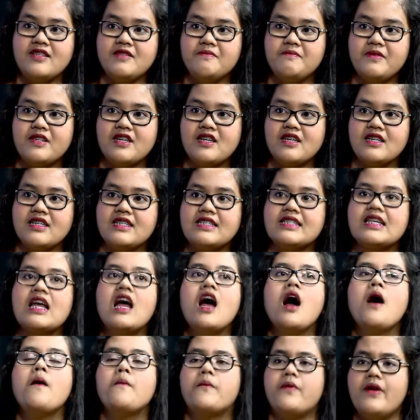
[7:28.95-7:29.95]
because
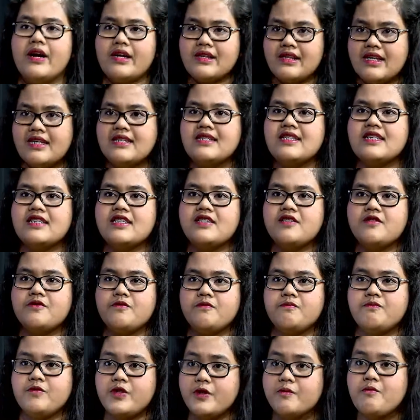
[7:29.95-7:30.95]
practice is
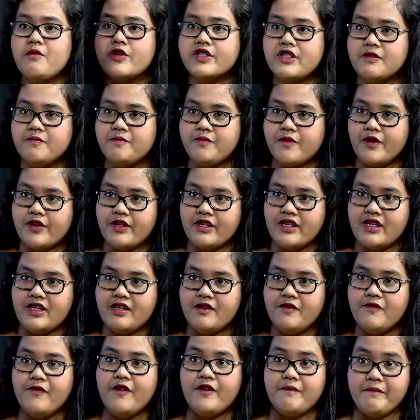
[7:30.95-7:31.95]
the most important
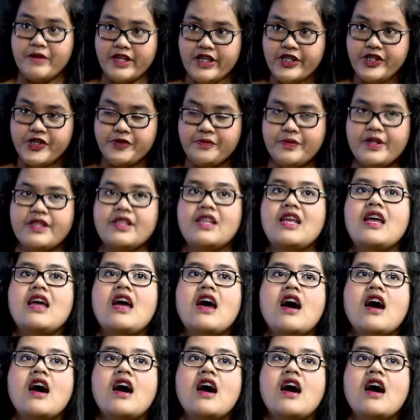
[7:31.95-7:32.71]
for management.